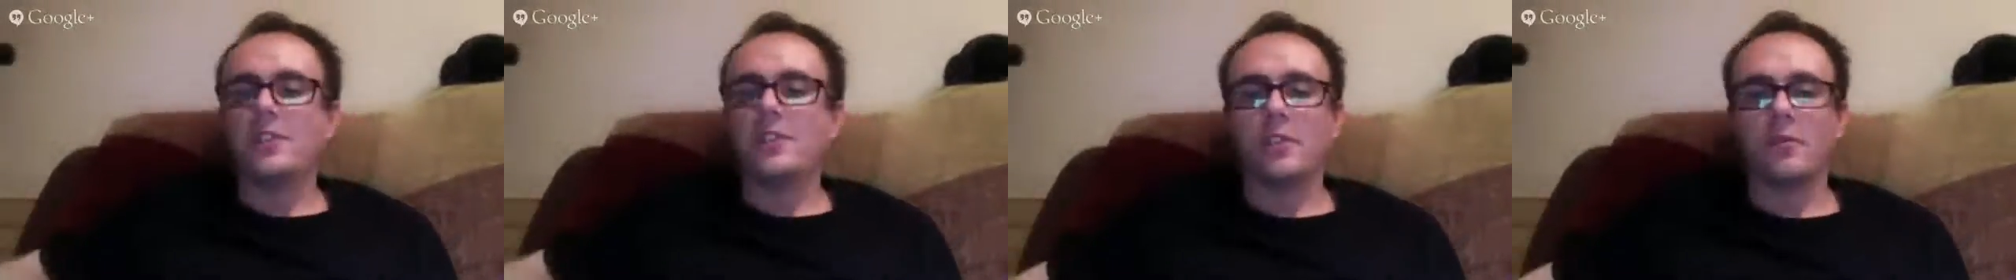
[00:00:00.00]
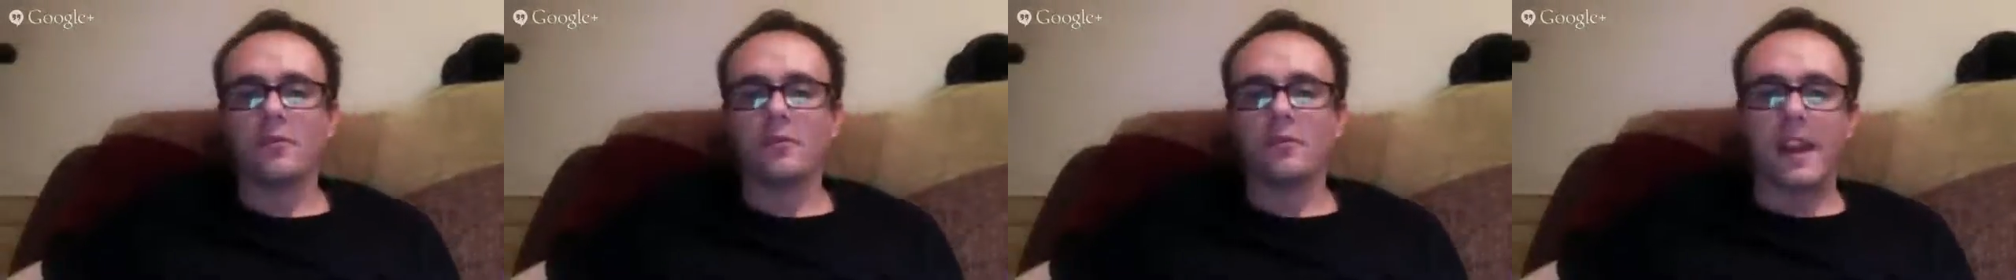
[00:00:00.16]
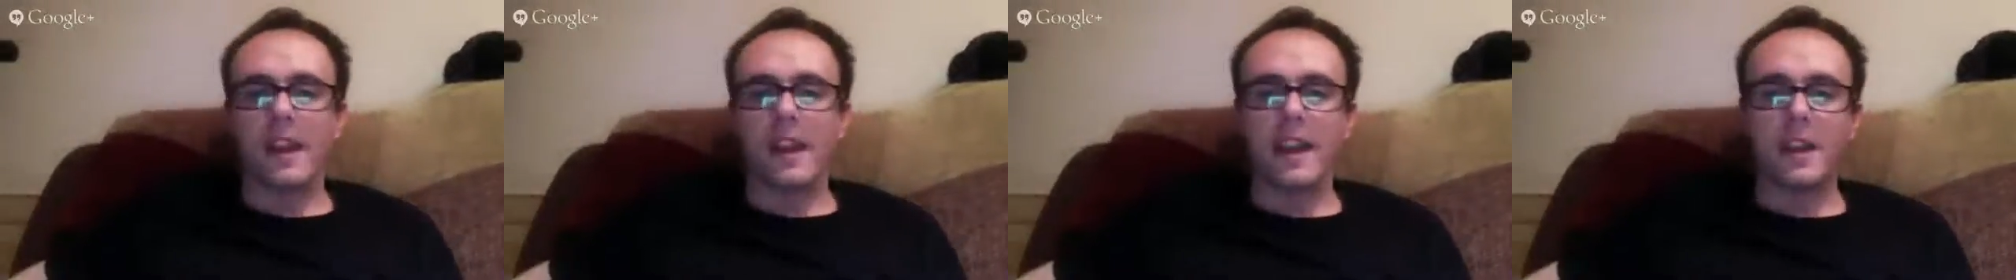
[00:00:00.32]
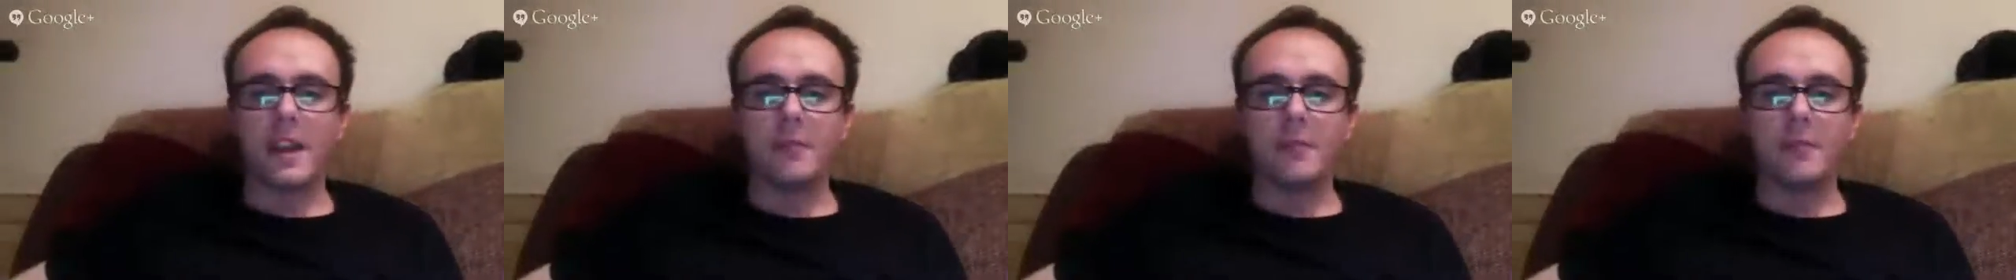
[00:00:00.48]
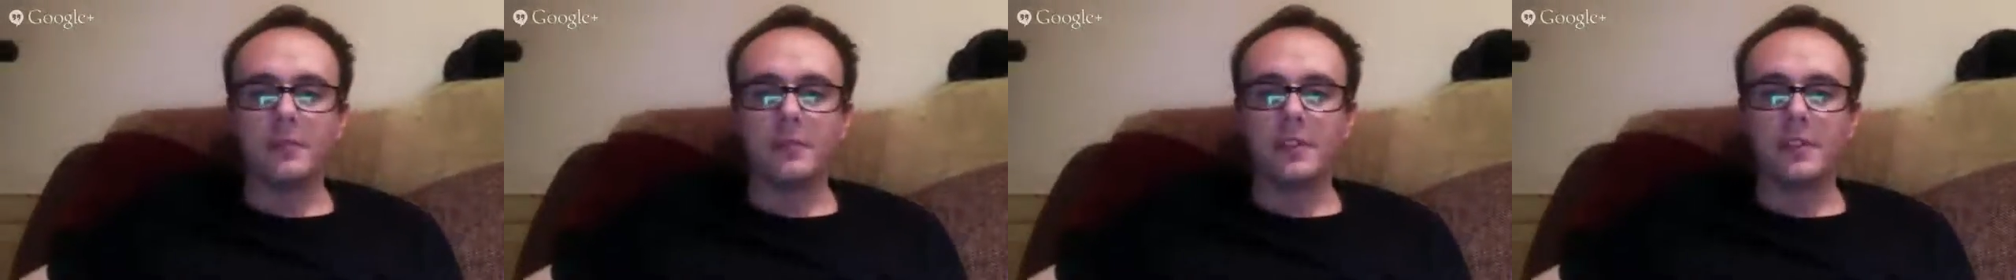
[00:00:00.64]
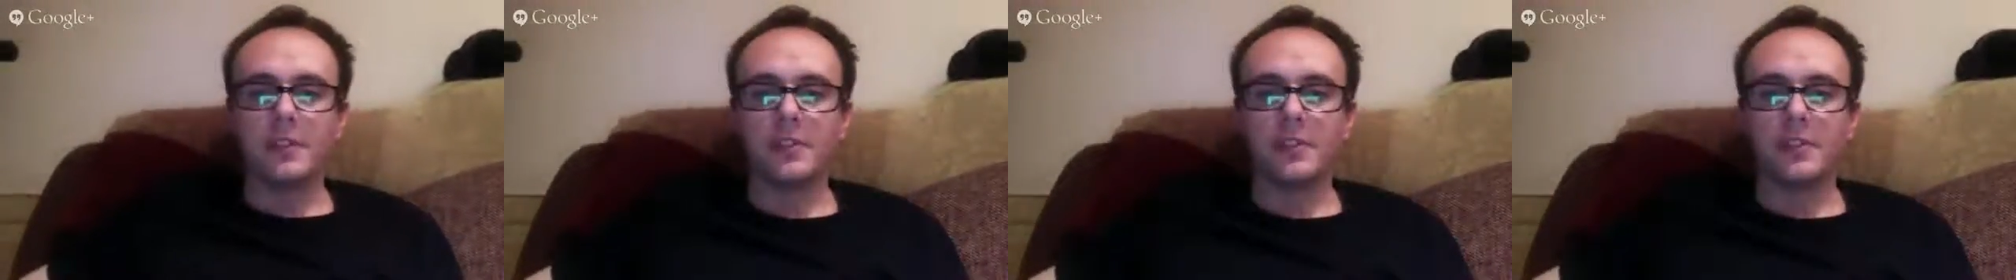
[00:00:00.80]
got
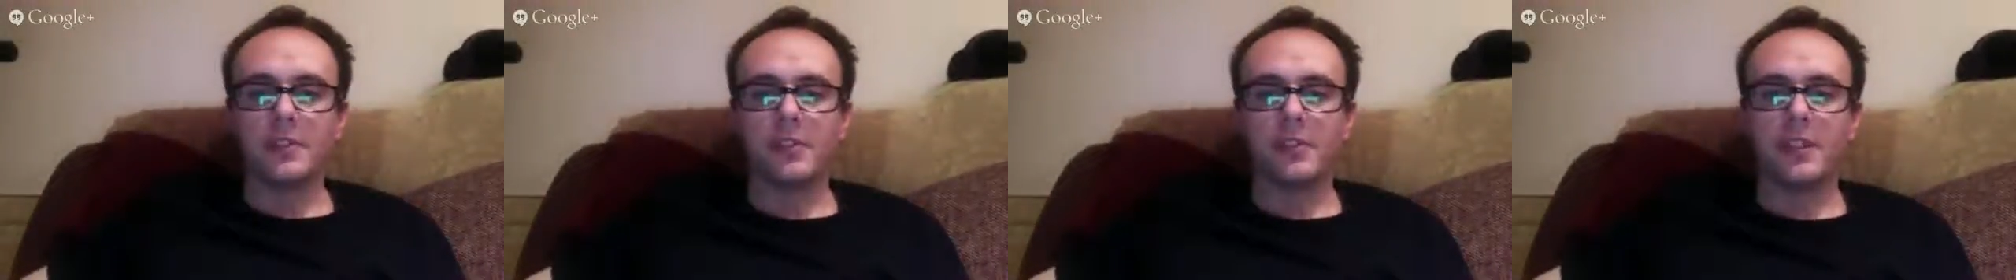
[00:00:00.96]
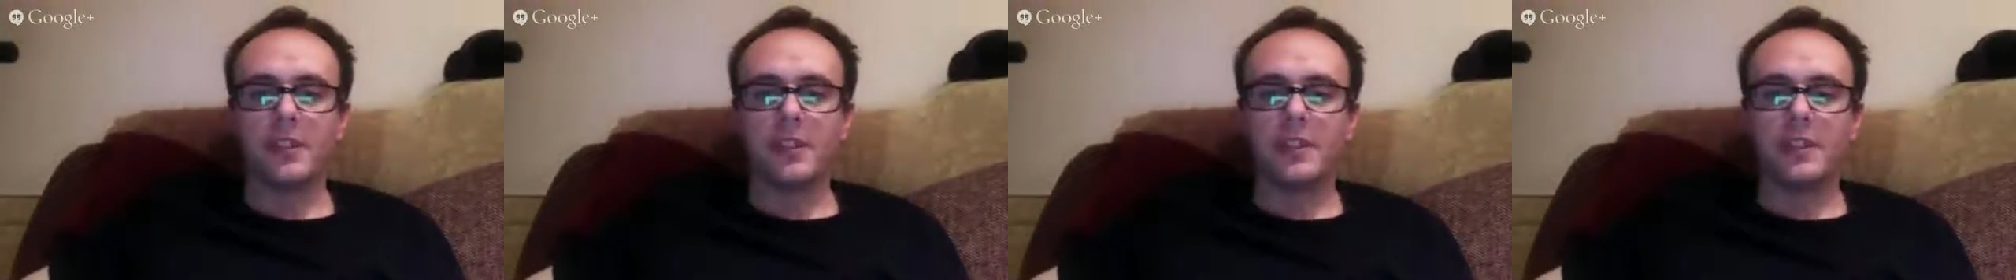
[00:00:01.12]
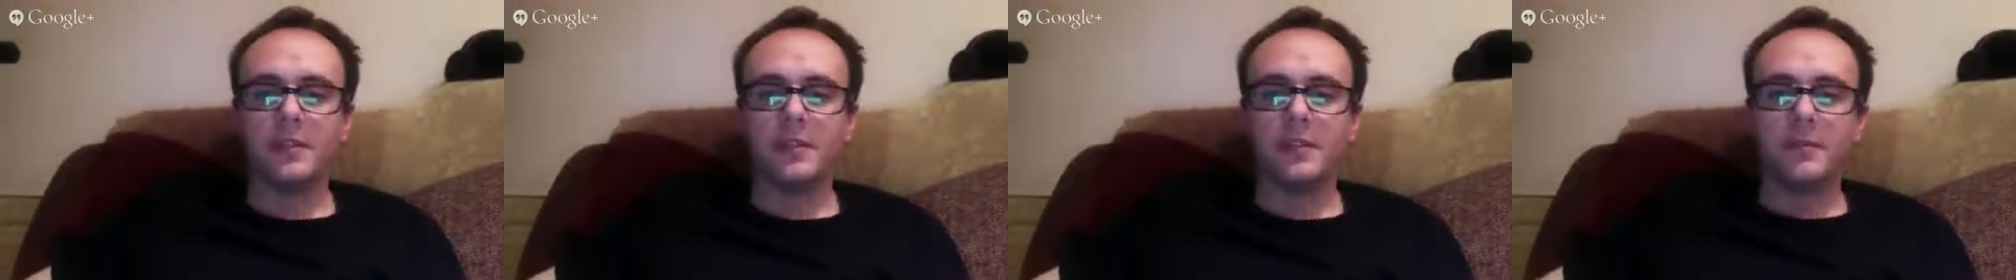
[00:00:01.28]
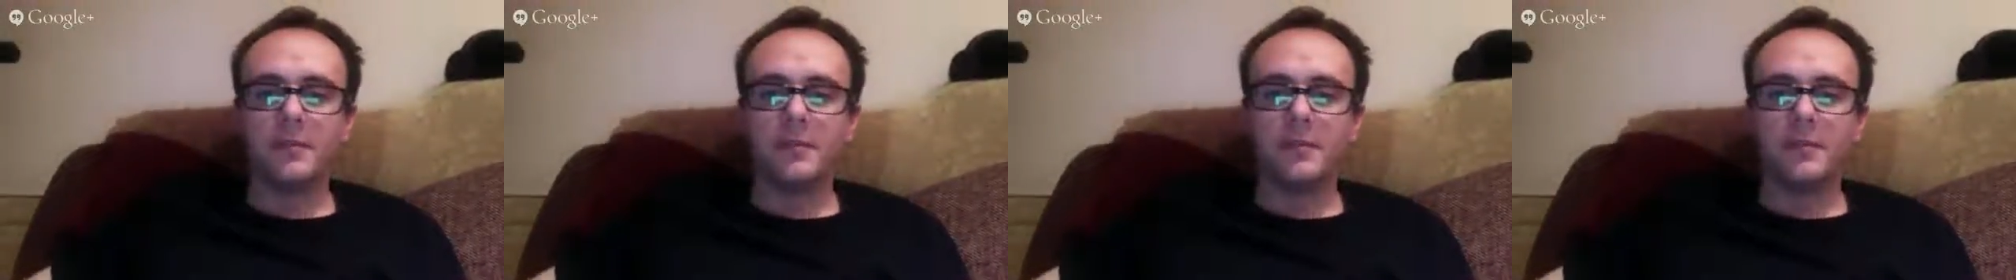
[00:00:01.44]
RAM inside it.